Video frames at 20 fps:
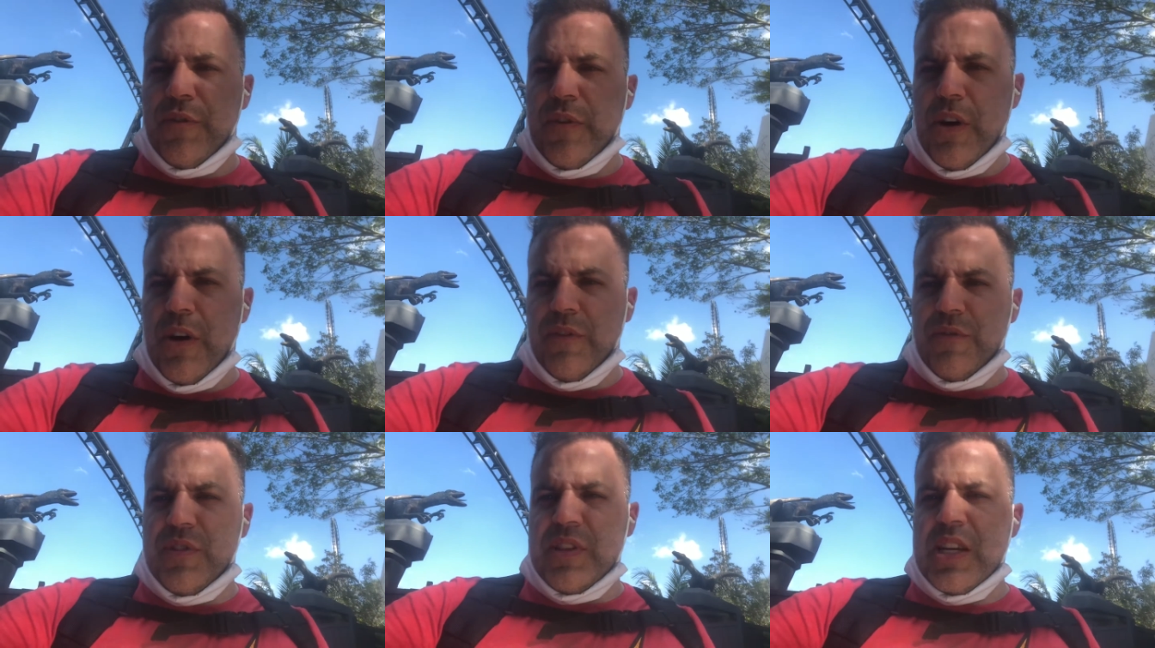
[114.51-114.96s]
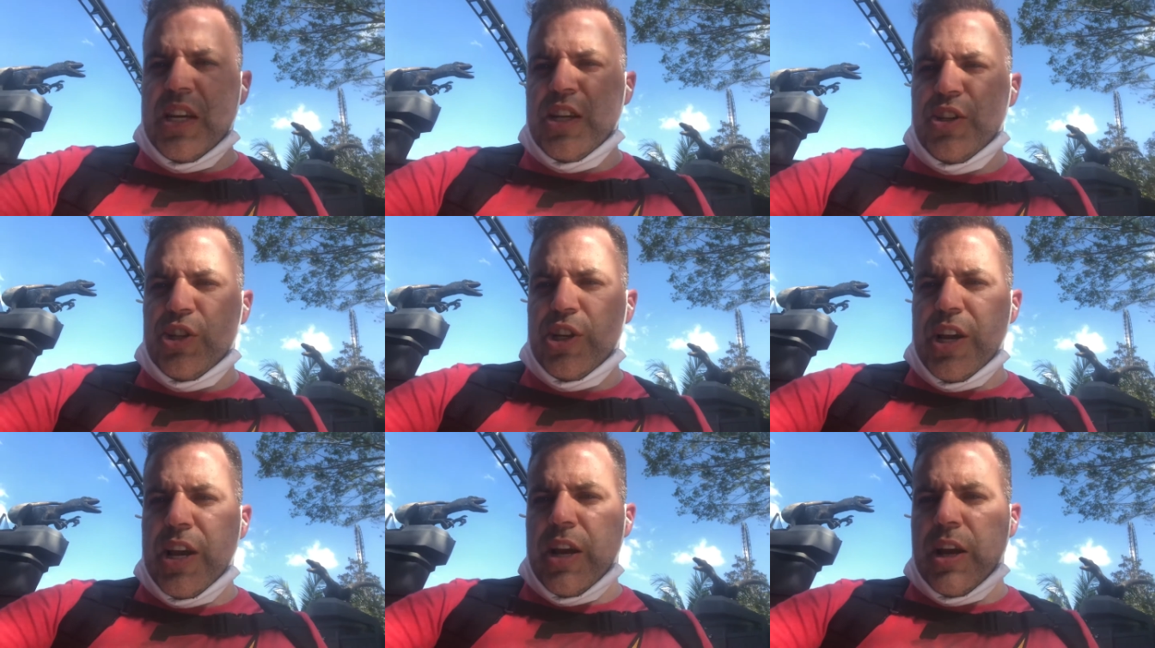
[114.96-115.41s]
of
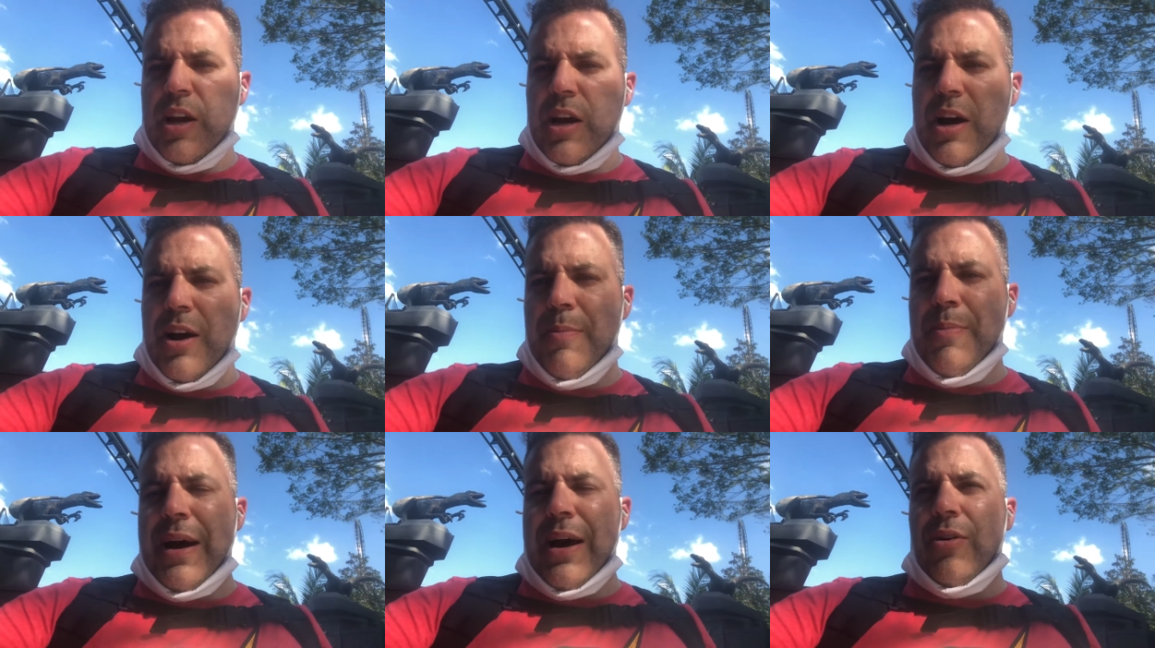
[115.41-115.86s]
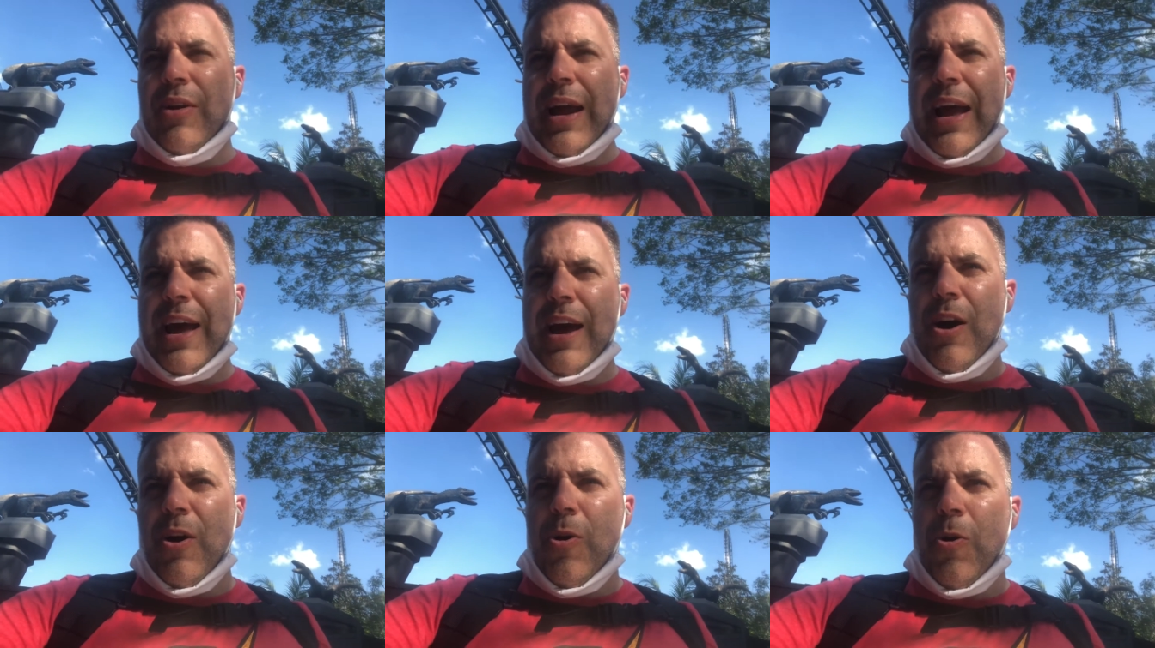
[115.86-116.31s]
teaching about
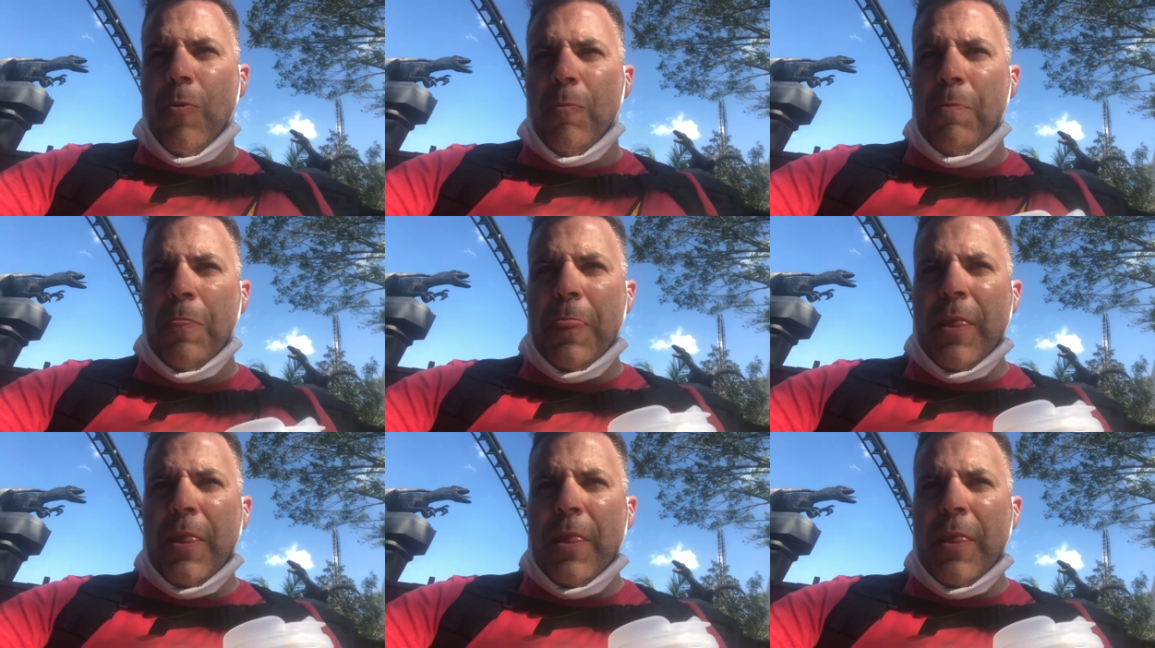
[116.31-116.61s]
how